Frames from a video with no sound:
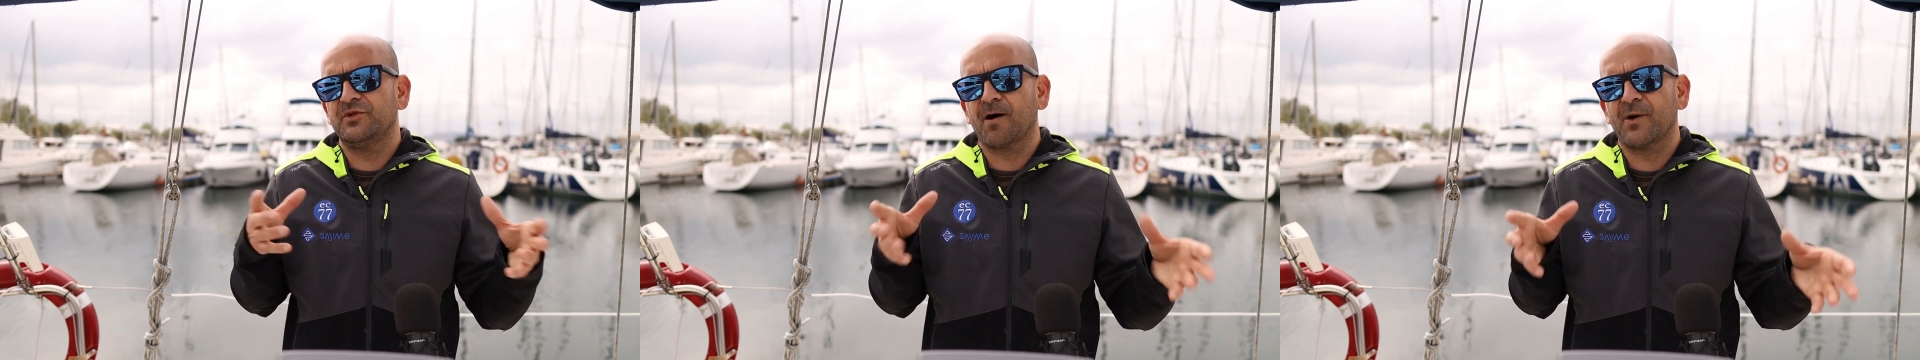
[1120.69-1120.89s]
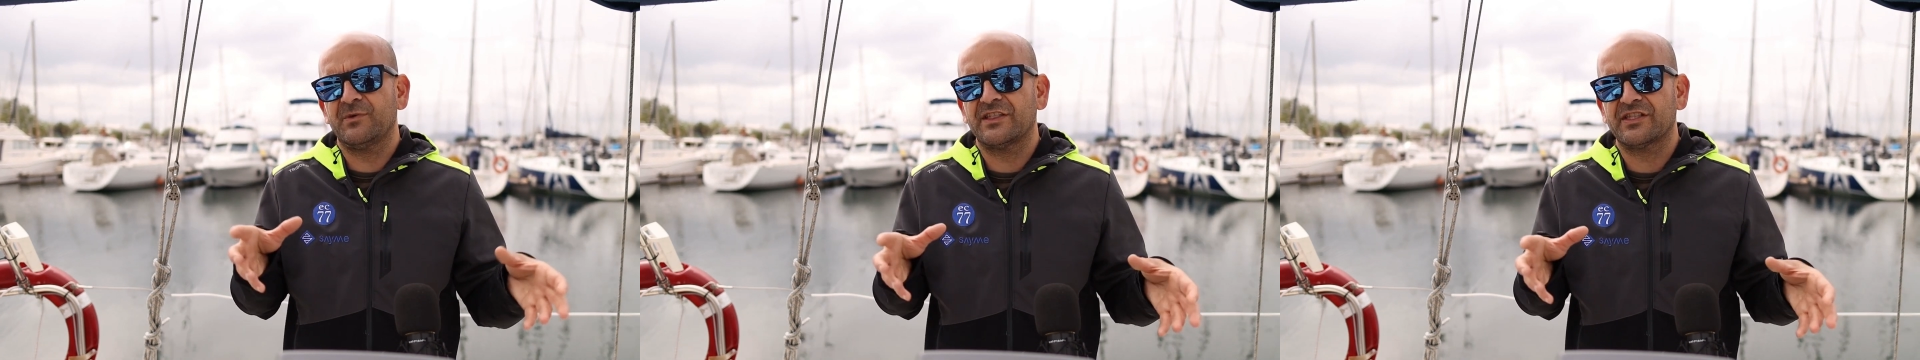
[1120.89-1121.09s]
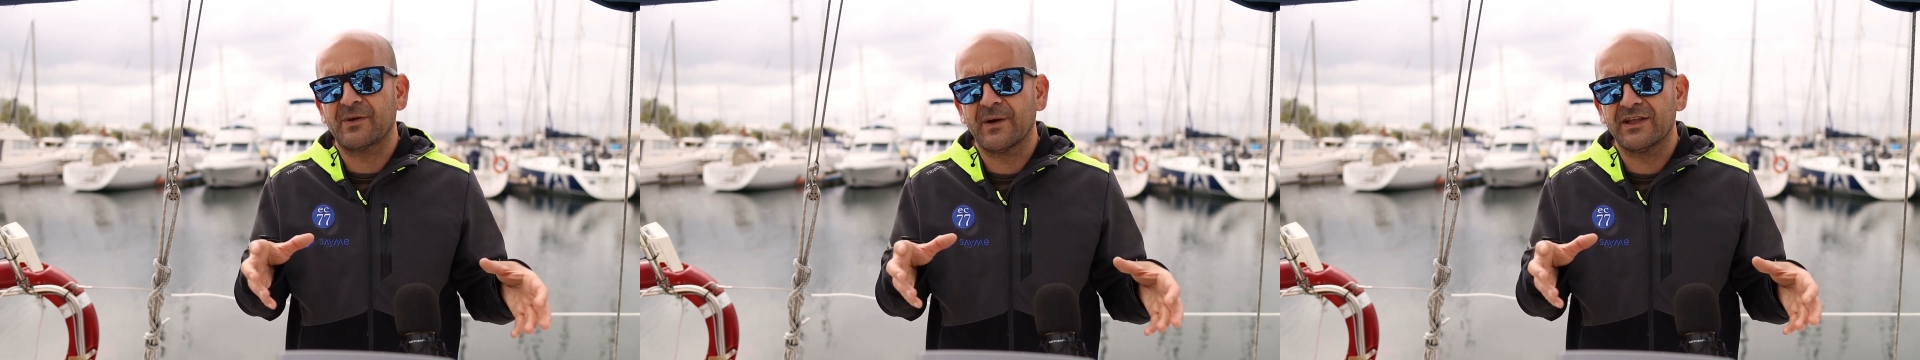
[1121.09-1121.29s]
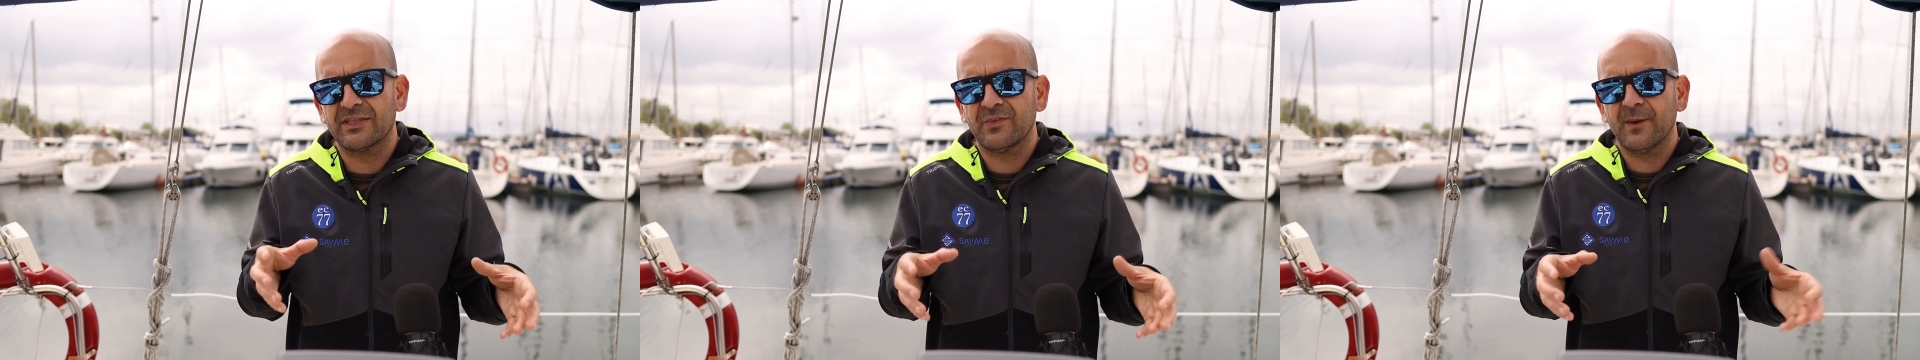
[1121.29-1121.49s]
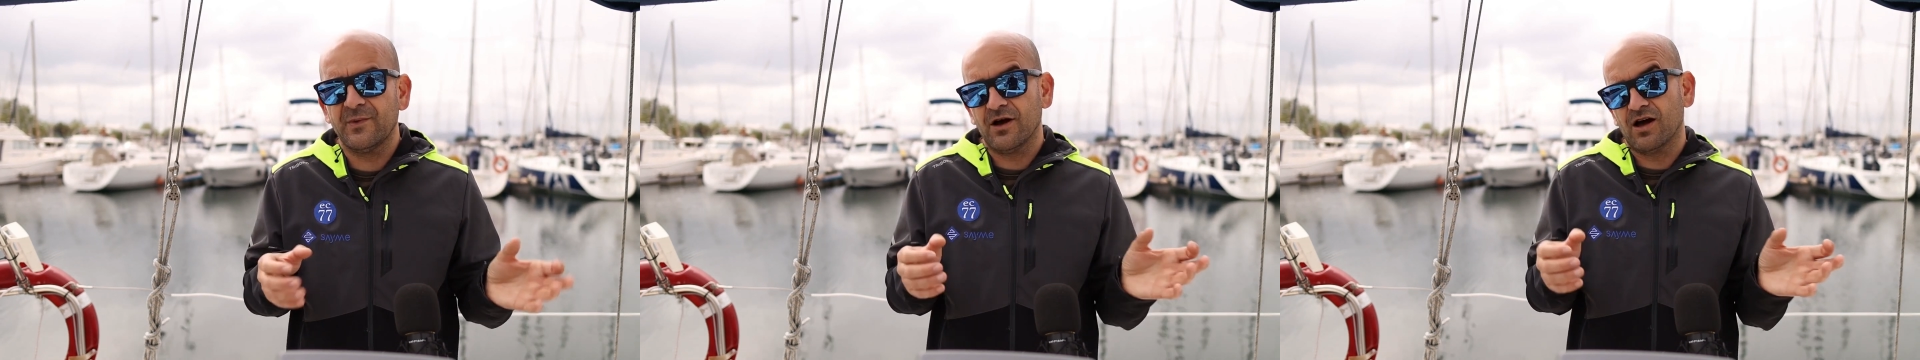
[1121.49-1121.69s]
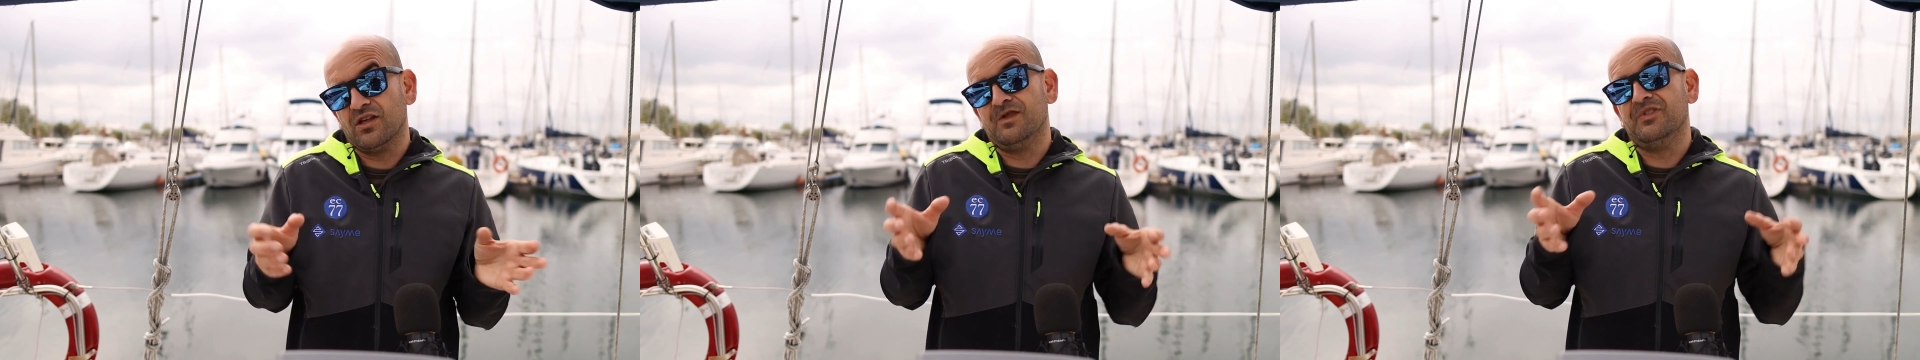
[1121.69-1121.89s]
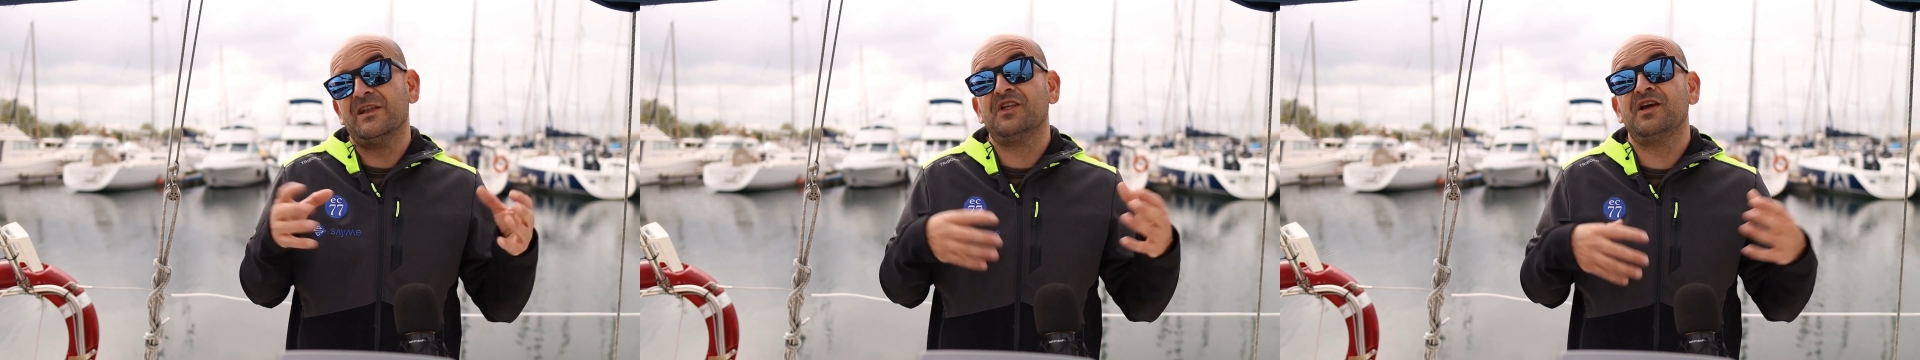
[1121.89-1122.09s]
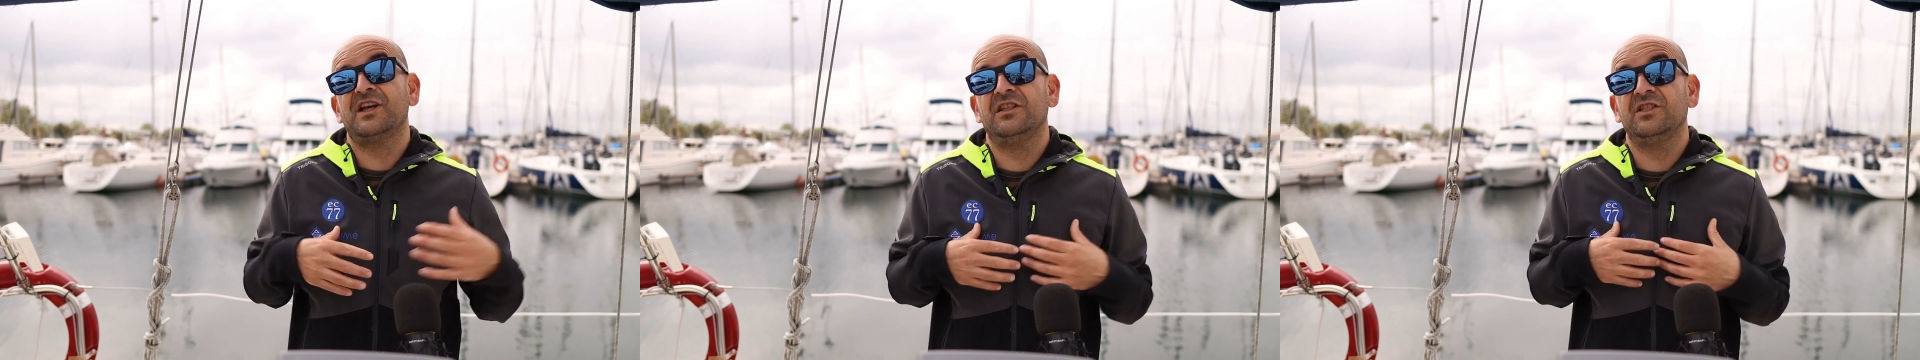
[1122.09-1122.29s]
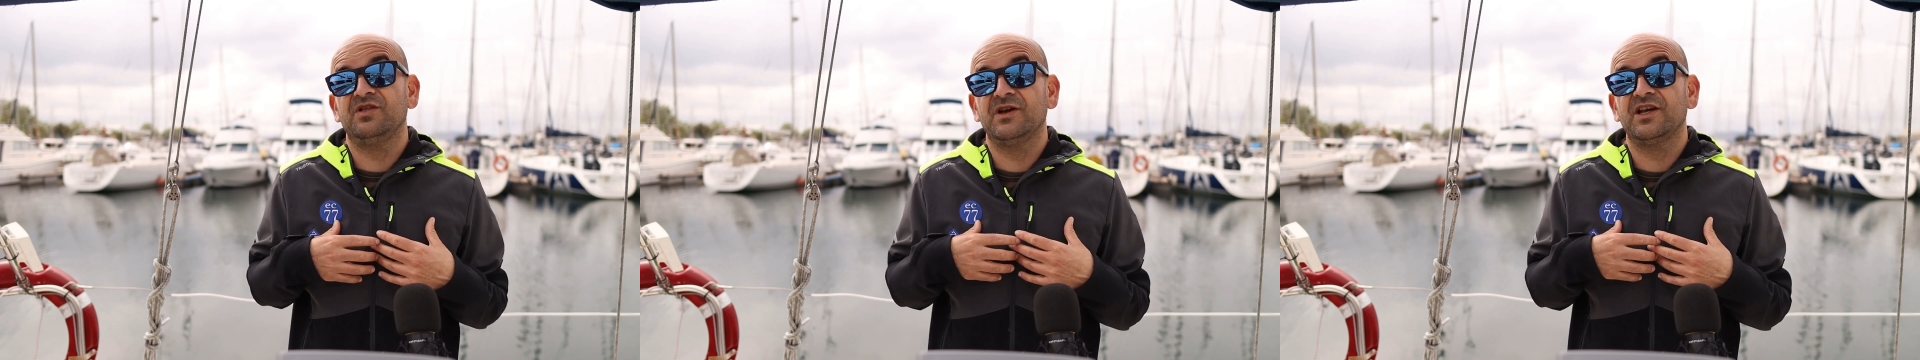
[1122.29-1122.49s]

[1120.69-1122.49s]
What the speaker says: power source for many of the tests